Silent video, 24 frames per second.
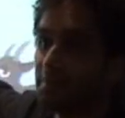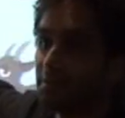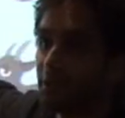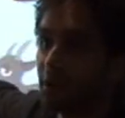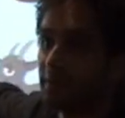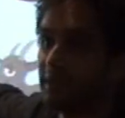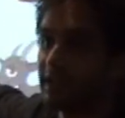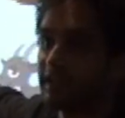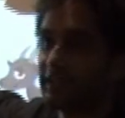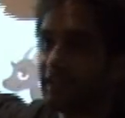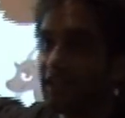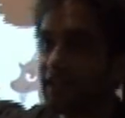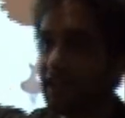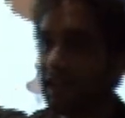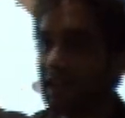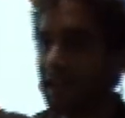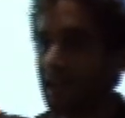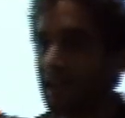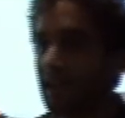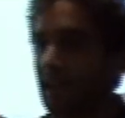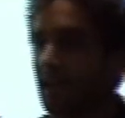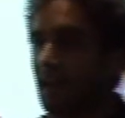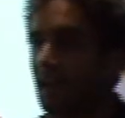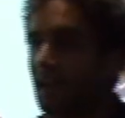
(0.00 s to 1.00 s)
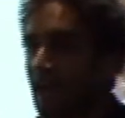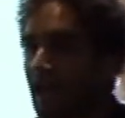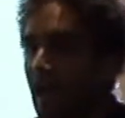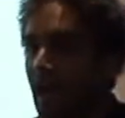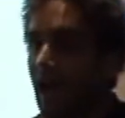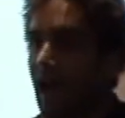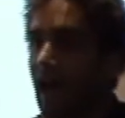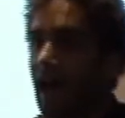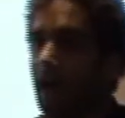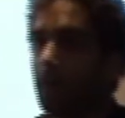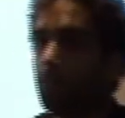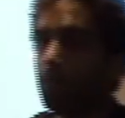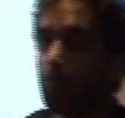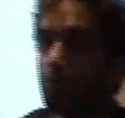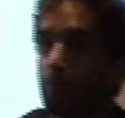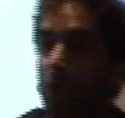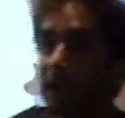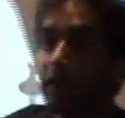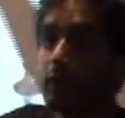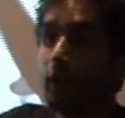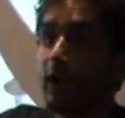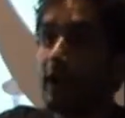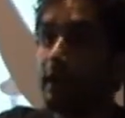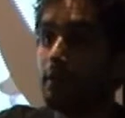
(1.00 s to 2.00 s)
promised earlier.
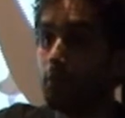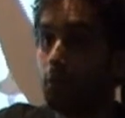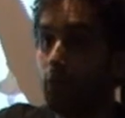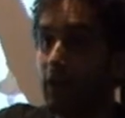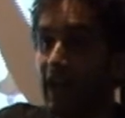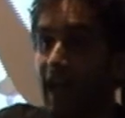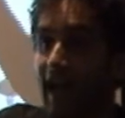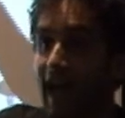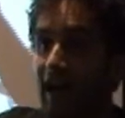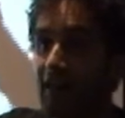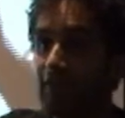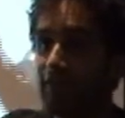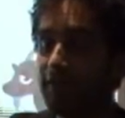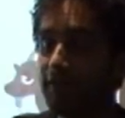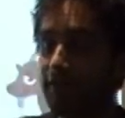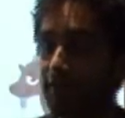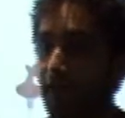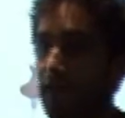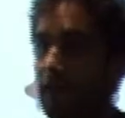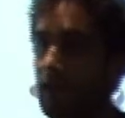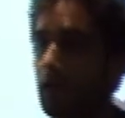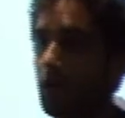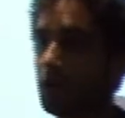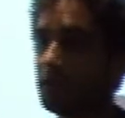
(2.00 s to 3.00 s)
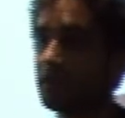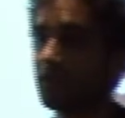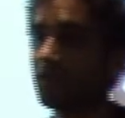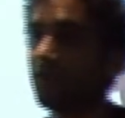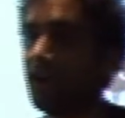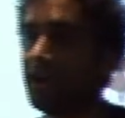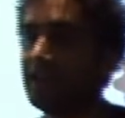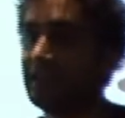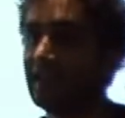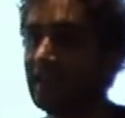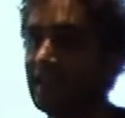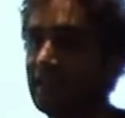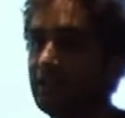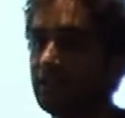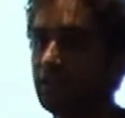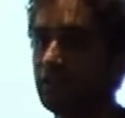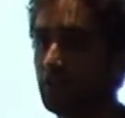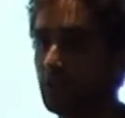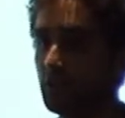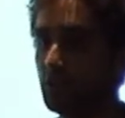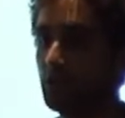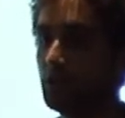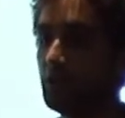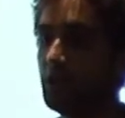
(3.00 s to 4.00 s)
By the way, we have lots of ideas
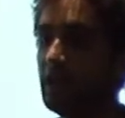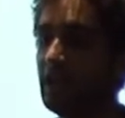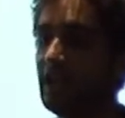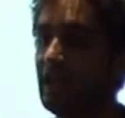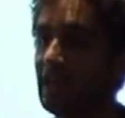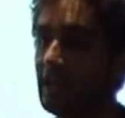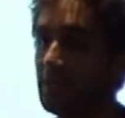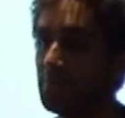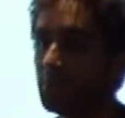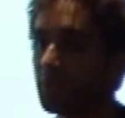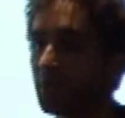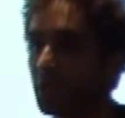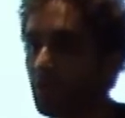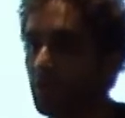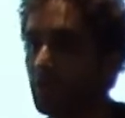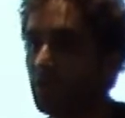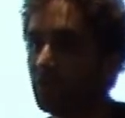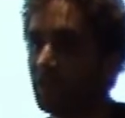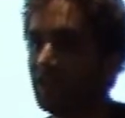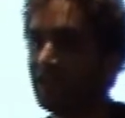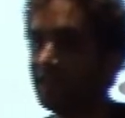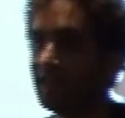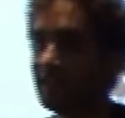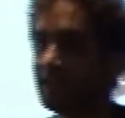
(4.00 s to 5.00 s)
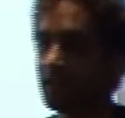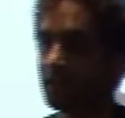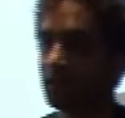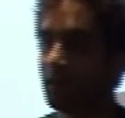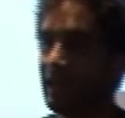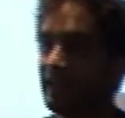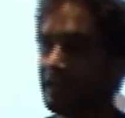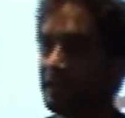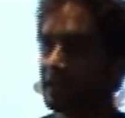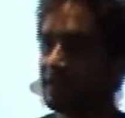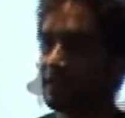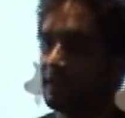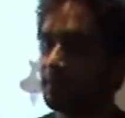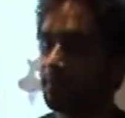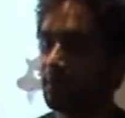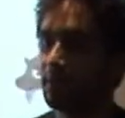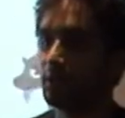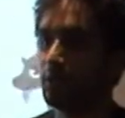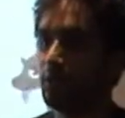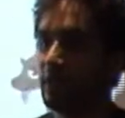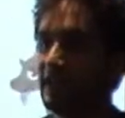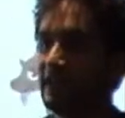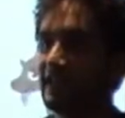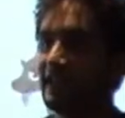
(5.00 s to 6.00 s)
to improve these integrations
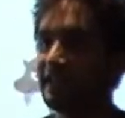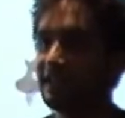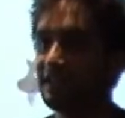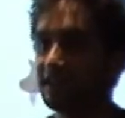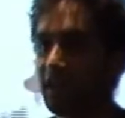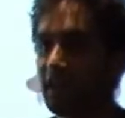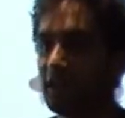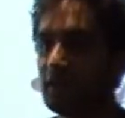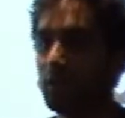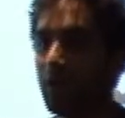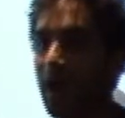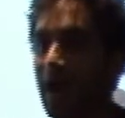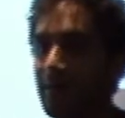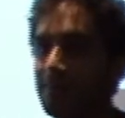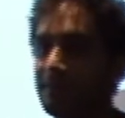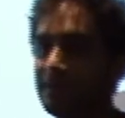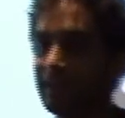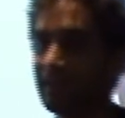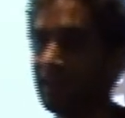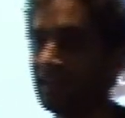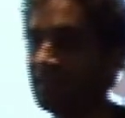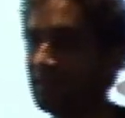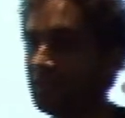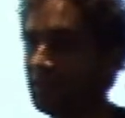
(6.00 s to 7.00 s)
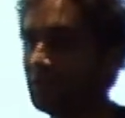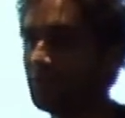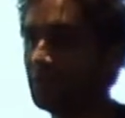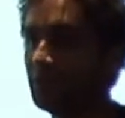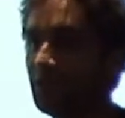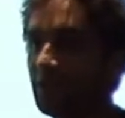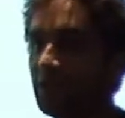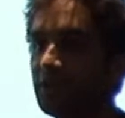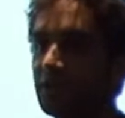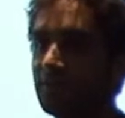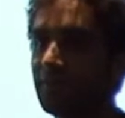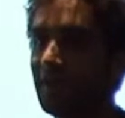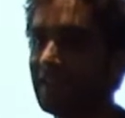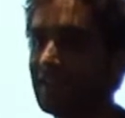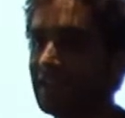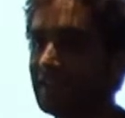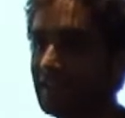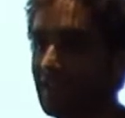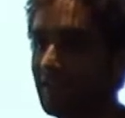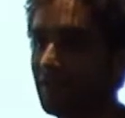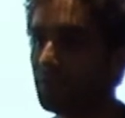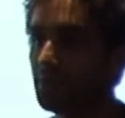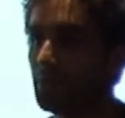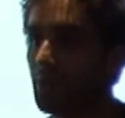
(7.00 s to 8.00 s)
between external apps and Studio to make
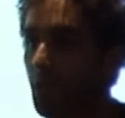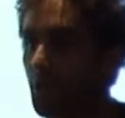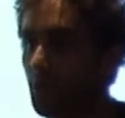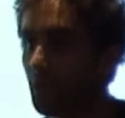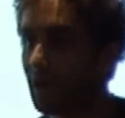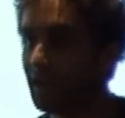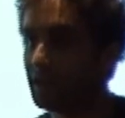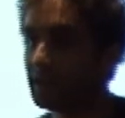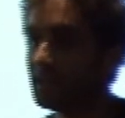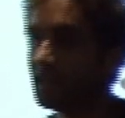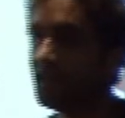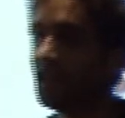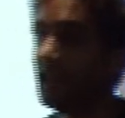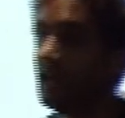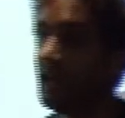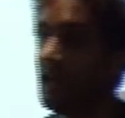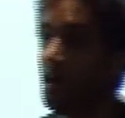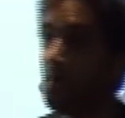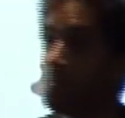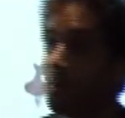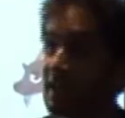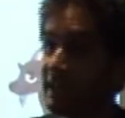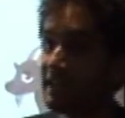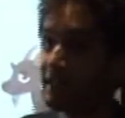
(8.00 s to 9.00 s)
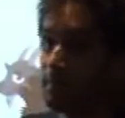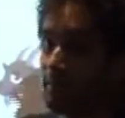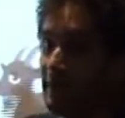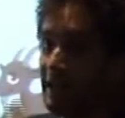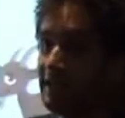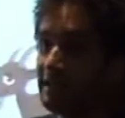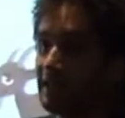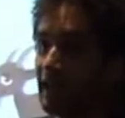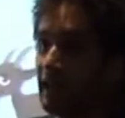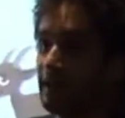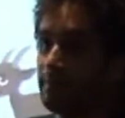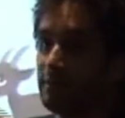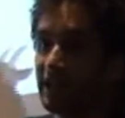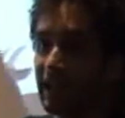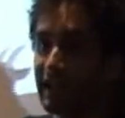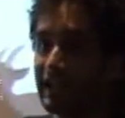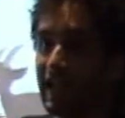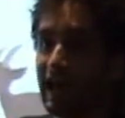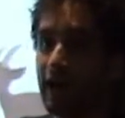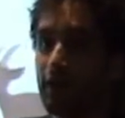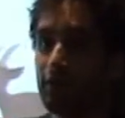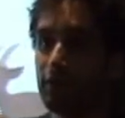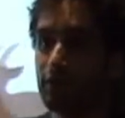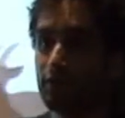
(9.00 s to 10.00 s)
this even more rich. But in the meantime,
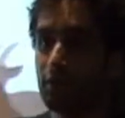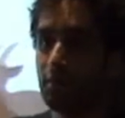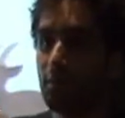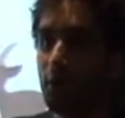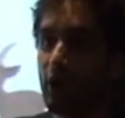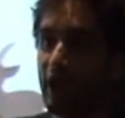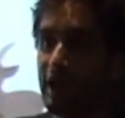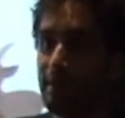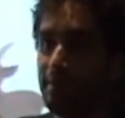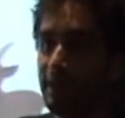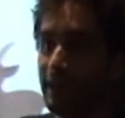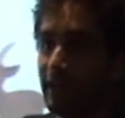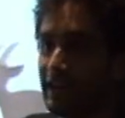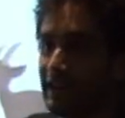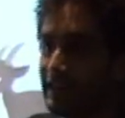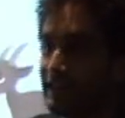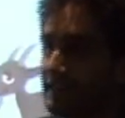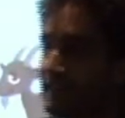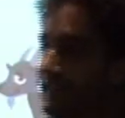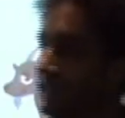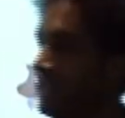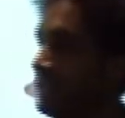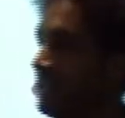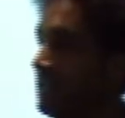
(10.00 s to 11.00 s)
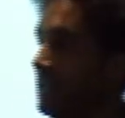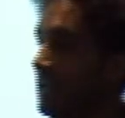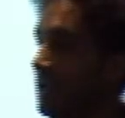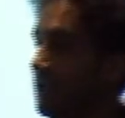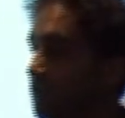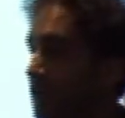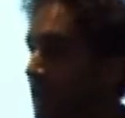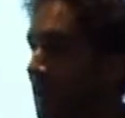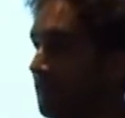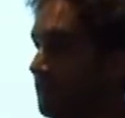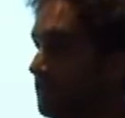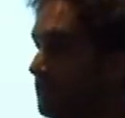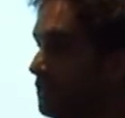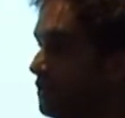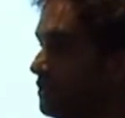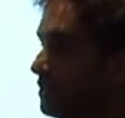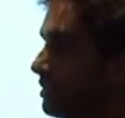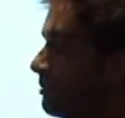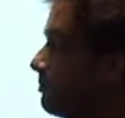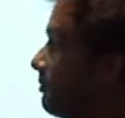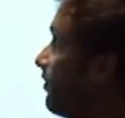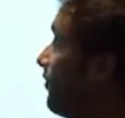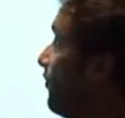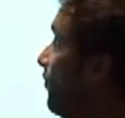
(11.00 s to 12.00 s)
check out the remote APIs. If you haven't
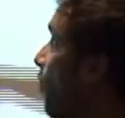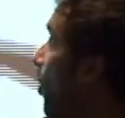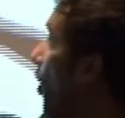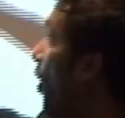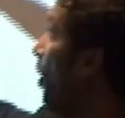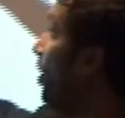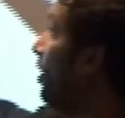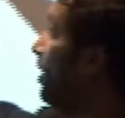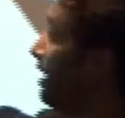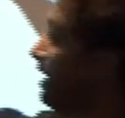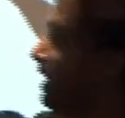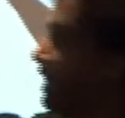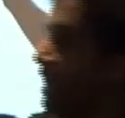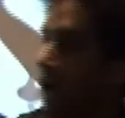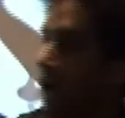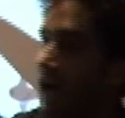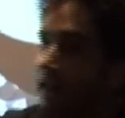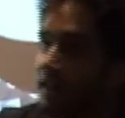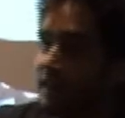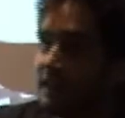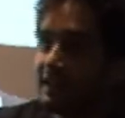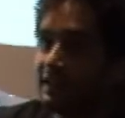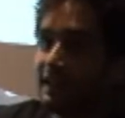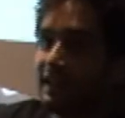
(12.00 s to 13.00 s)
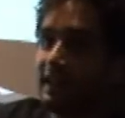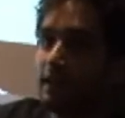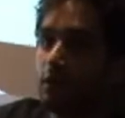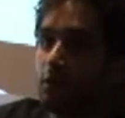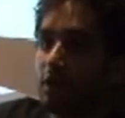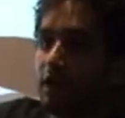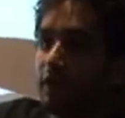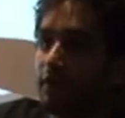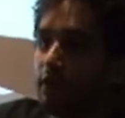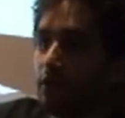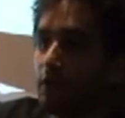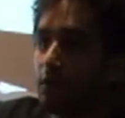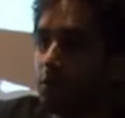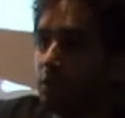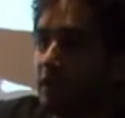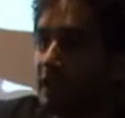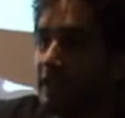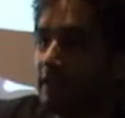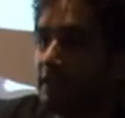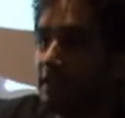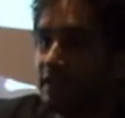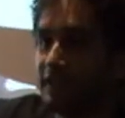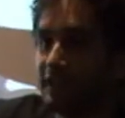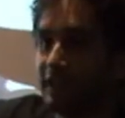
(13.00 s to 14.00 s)
used them before, this link will give you a
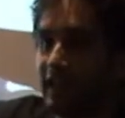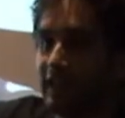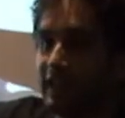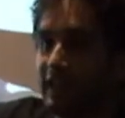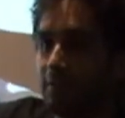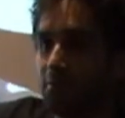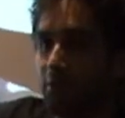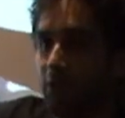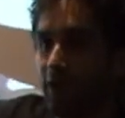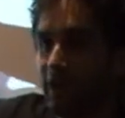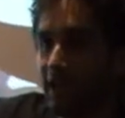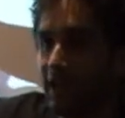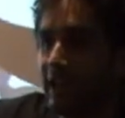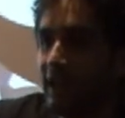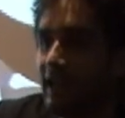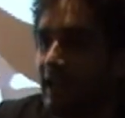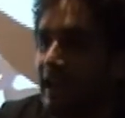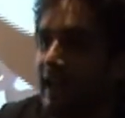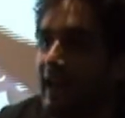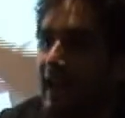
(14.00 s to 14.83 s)
really good starting point.